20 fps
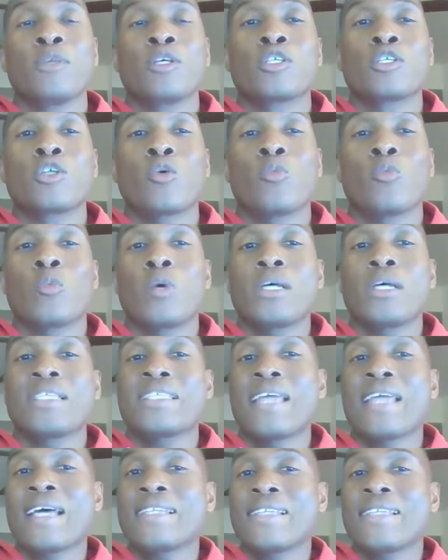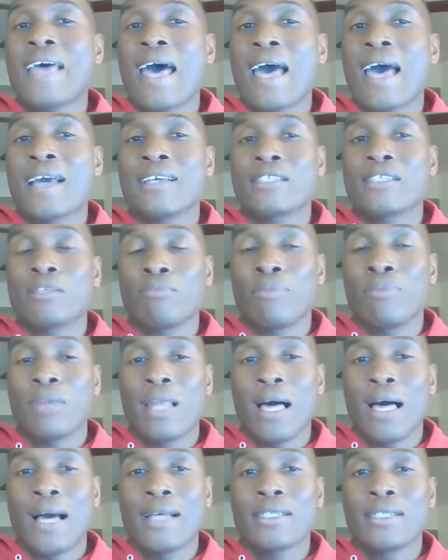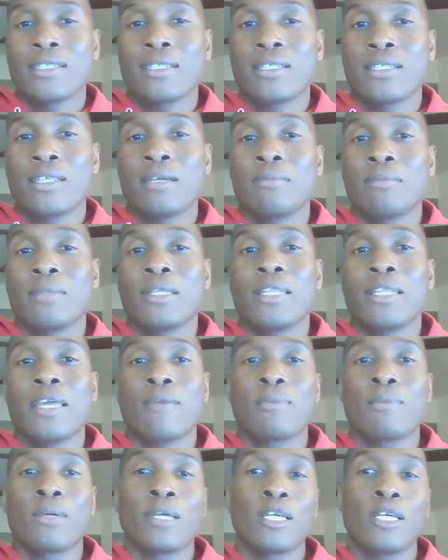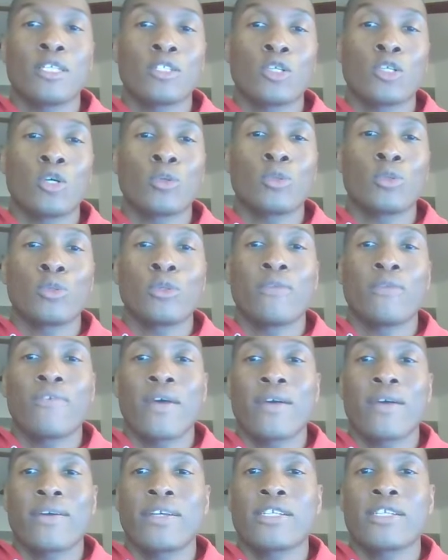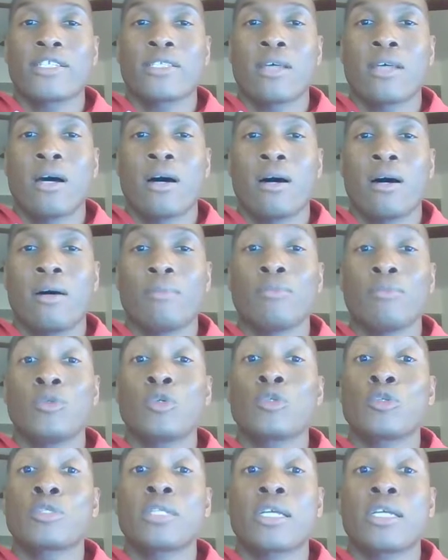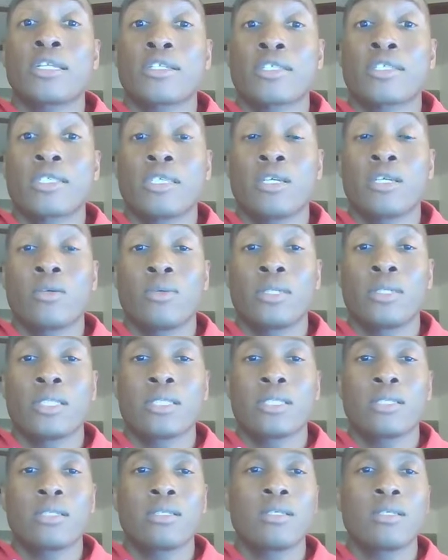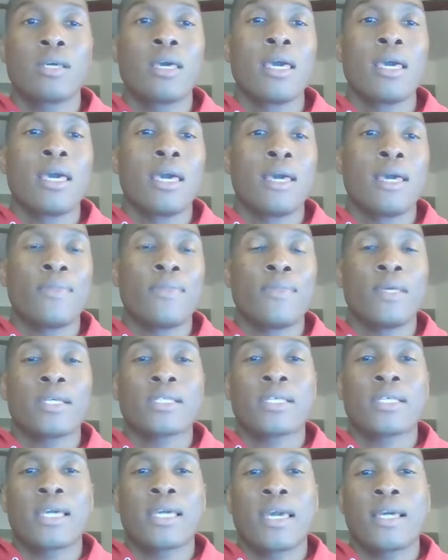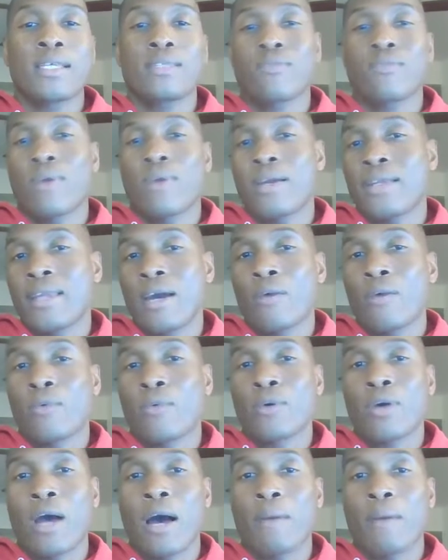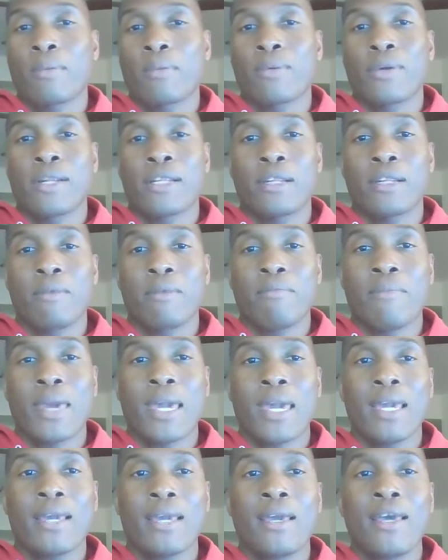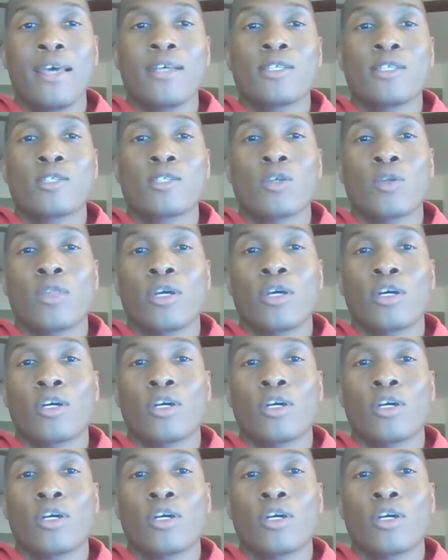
So once that tag is applied to them, then they begin to go through the various newsletter sequences. In this case, right now we're operating in May. So they're